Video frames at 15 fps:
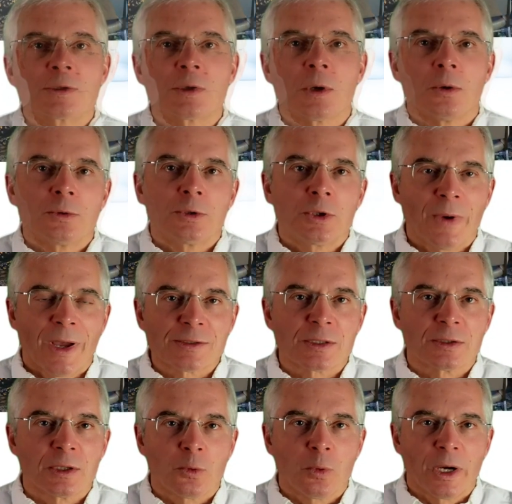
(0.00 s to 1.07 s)
So to
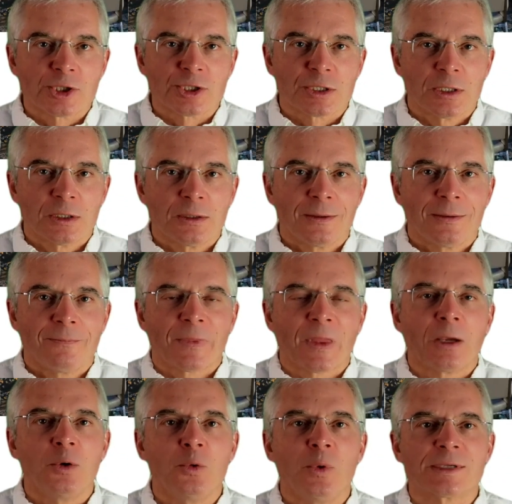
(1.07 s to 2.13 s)
answer the question,
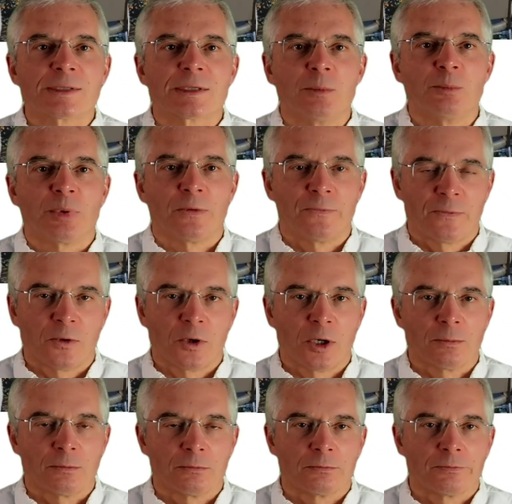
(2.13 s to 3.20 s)
who is Simple
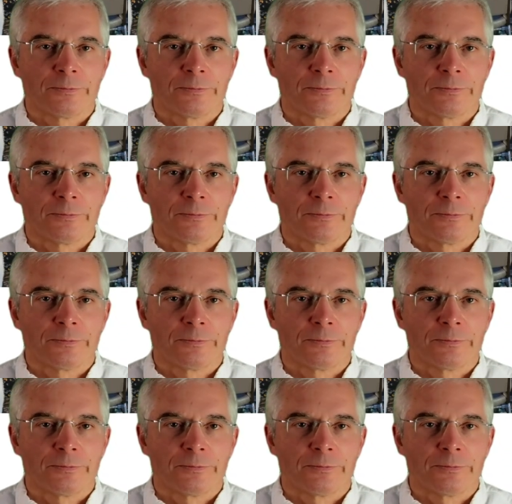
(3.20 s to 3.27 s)
for?